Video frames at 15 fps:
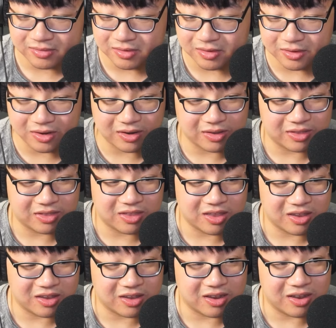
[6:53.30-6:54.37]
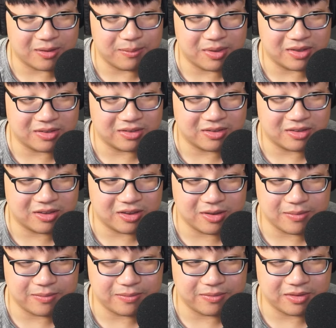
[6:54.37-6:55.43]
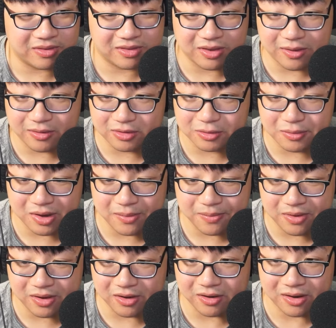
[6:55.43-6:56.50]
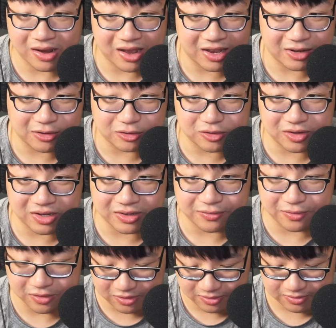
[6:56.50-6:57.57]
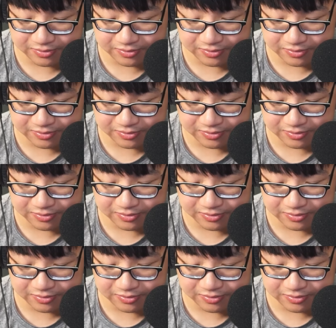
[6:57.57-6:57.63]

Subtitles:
Well, I think I messed up. It's all the way up here. Handle transfer.